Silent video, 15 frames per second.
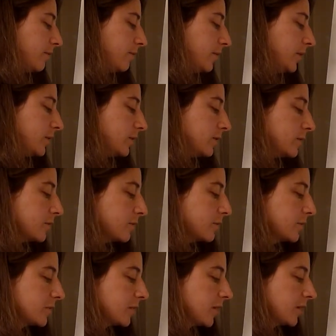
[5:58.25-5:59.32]
meters
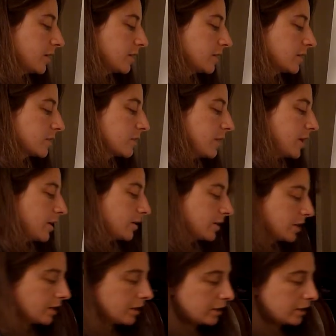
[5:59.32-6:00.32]
per second squared,